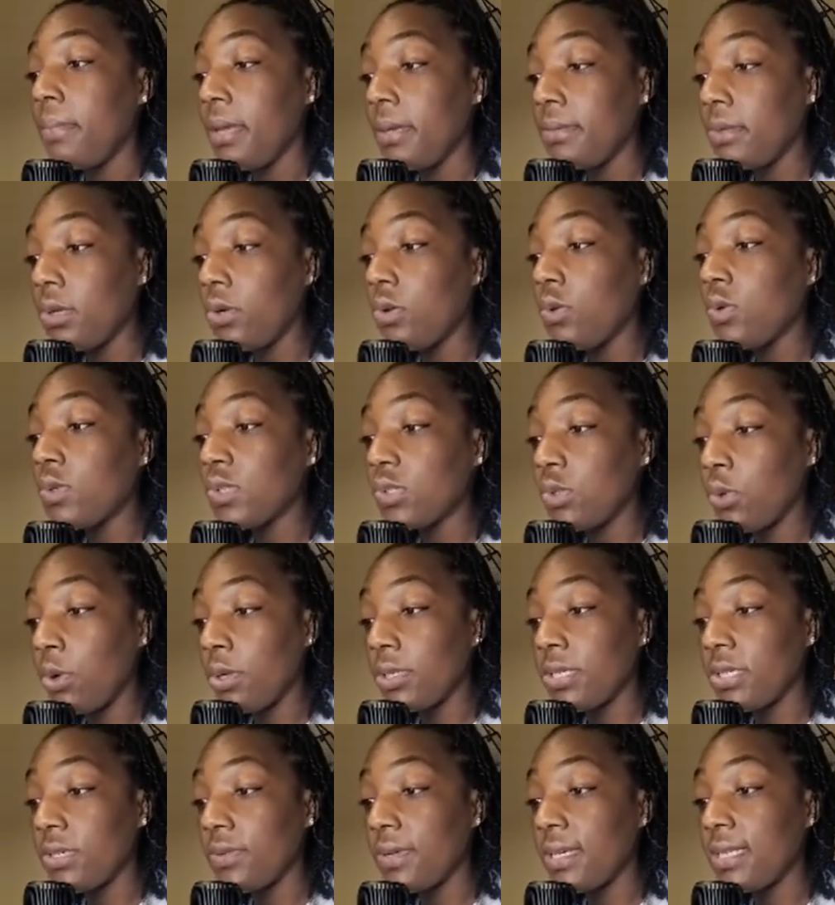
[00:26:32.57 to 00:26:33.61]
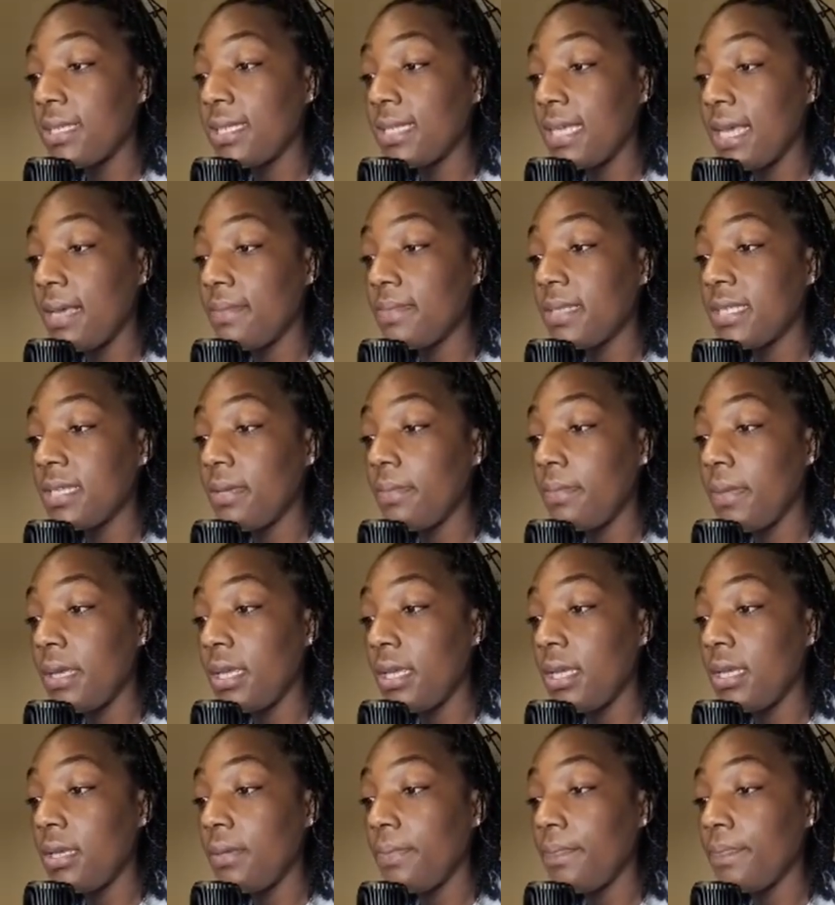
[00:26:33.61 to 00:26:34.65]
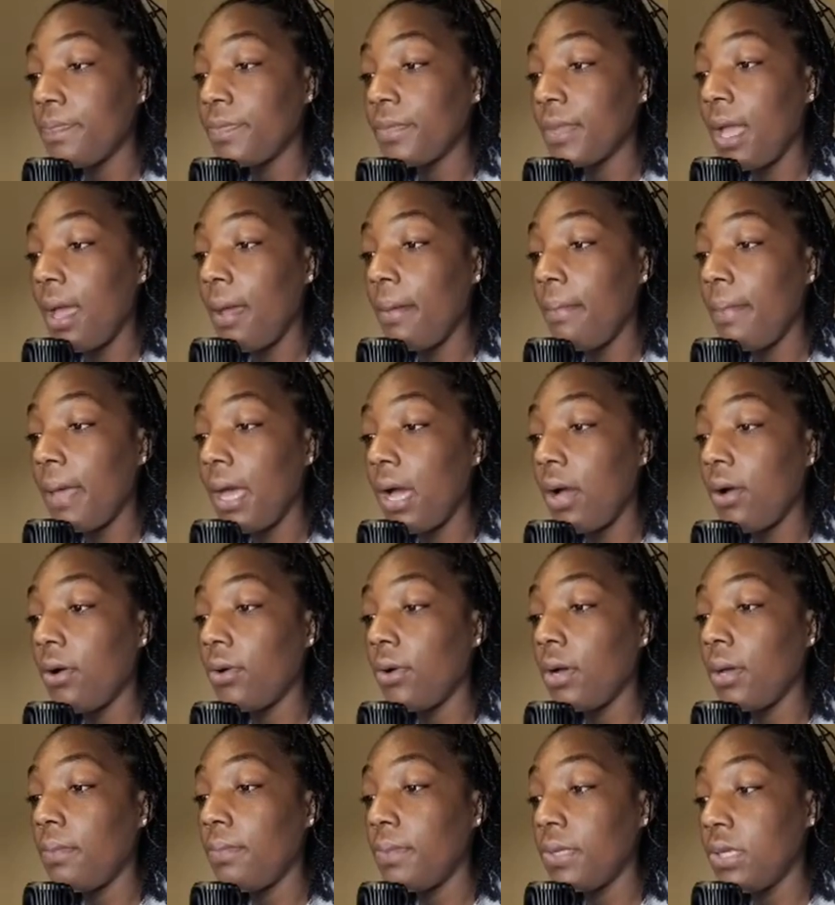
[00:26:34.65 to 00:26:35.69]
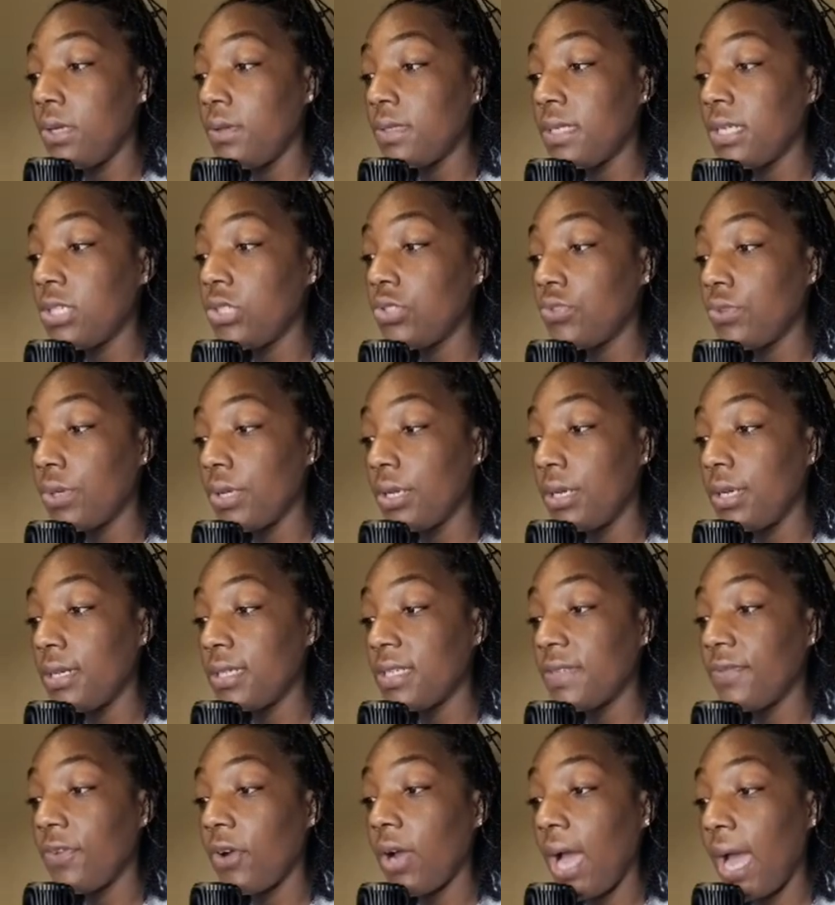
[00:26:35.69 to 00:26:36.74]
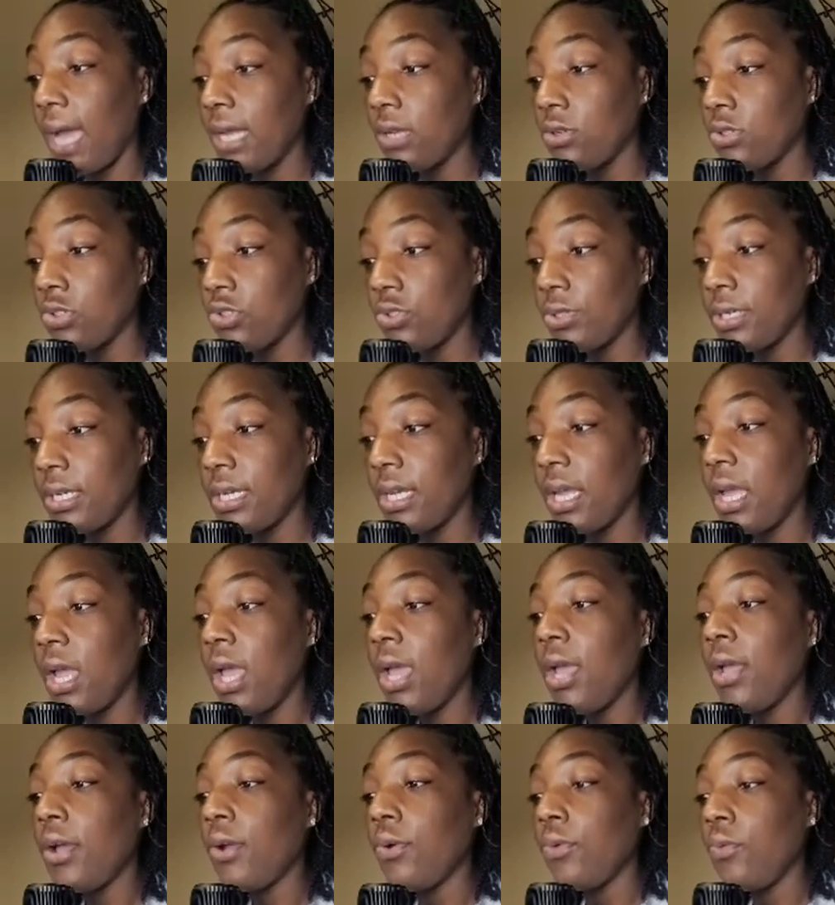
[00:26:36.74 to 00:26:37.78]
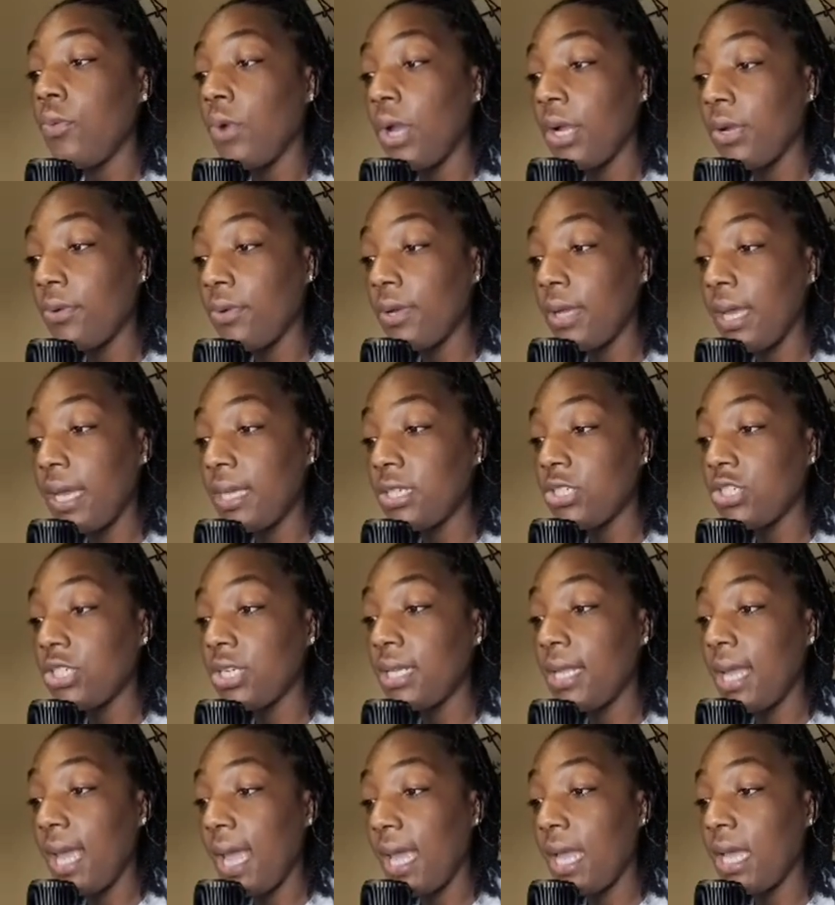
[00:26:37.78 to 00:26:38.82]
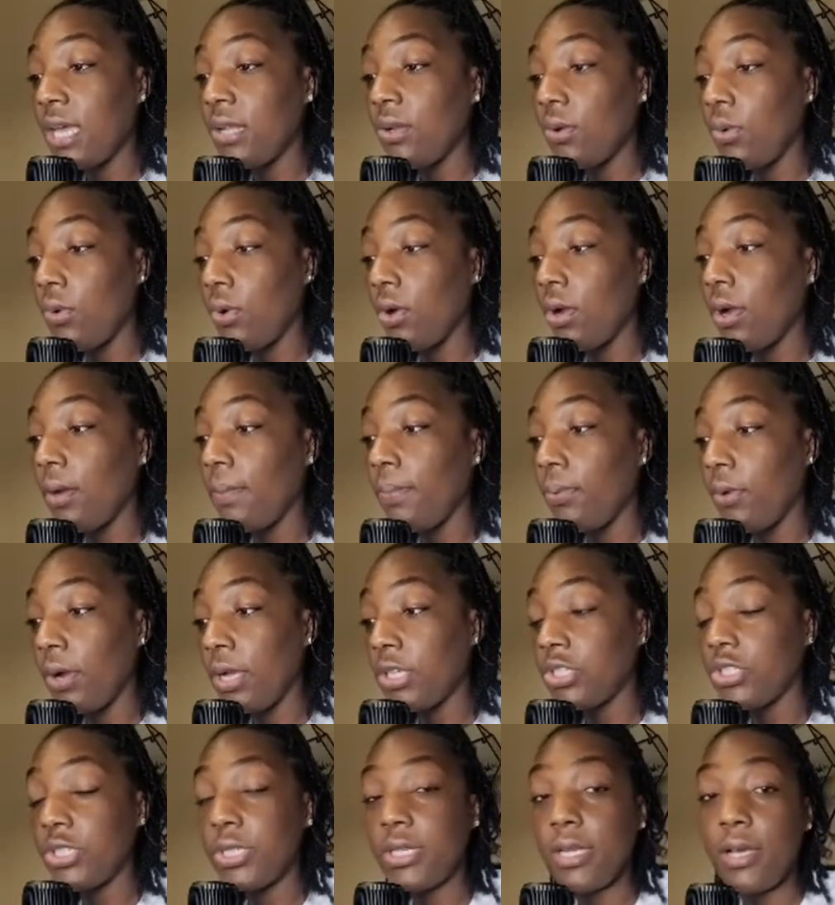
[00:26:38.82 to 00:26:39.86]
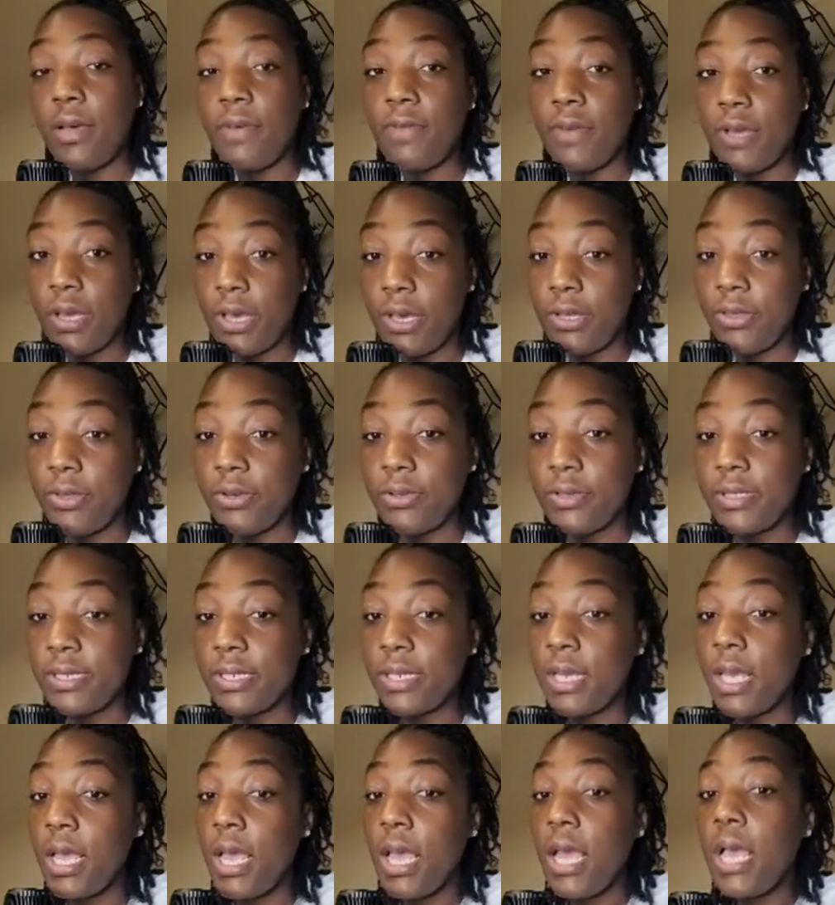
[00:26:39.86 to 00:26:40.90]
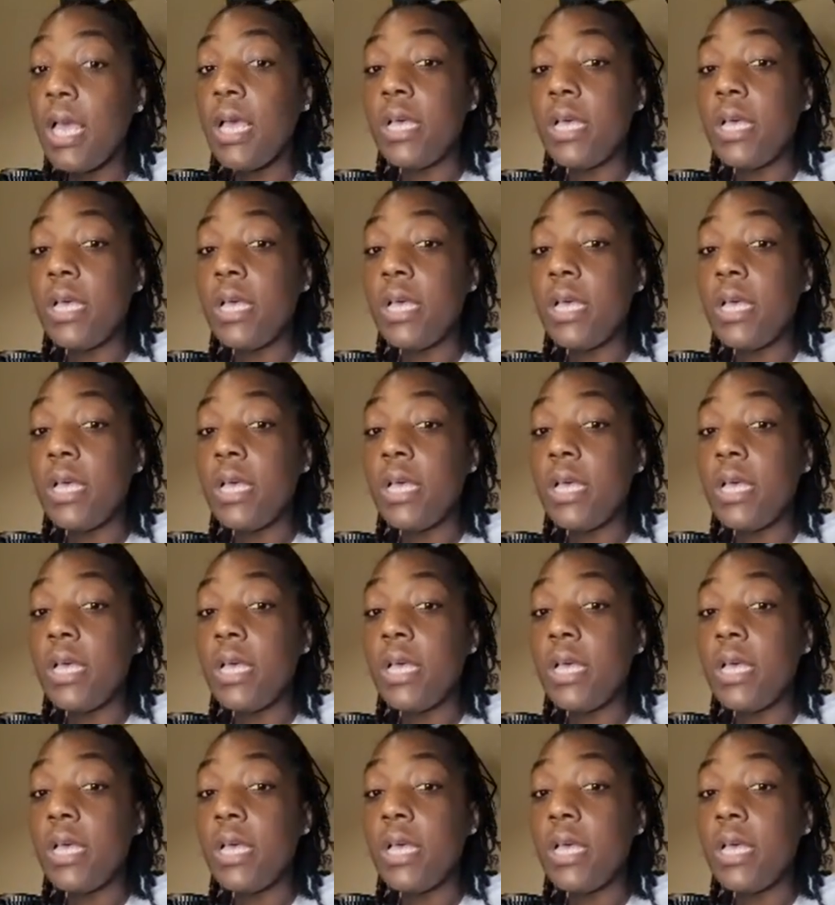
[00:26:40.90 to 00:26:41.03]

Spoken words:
Biblical sorcery seems to be about abusing drugs for idolatry, recreation, and or oppression of others.